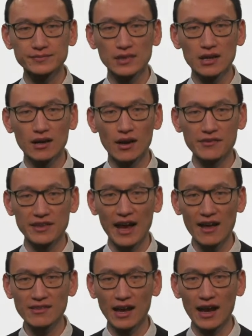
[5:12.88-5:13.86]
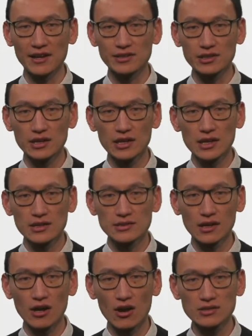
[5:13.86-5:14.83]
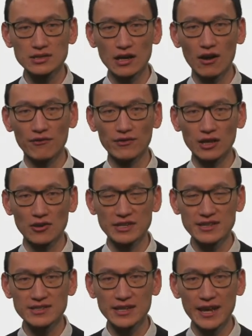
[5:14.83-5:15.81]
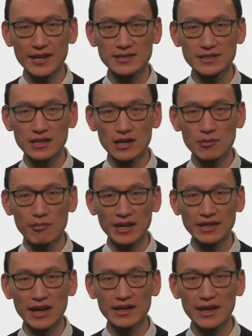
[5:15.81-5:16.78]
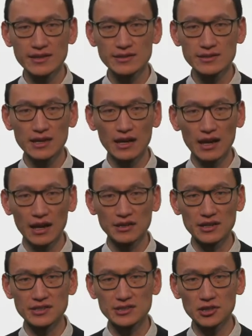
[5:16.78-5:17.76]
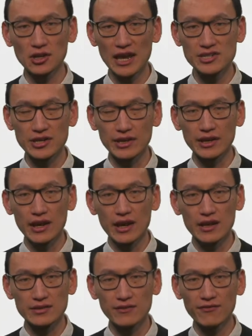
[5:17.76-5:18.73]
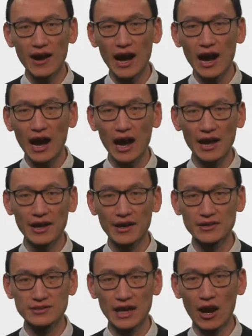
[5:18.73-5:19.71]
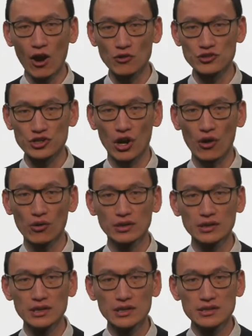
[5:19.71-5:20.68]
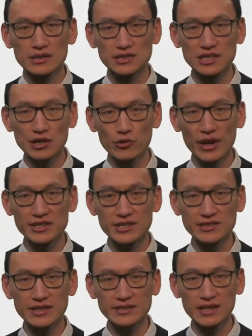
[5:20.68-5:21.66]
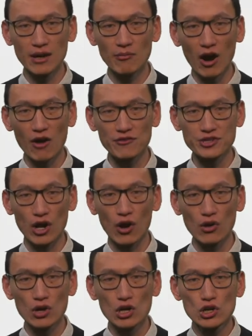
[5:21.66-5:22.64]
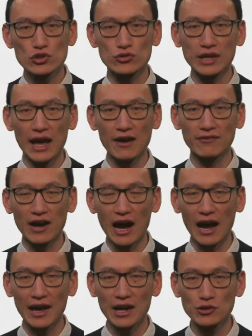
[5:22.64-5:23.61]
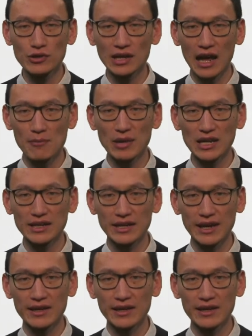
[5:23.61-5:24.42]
On the other hand, the cost of logistics, maintenance, and installation is far higher than onshore. The generator system offshore should have higher reliability.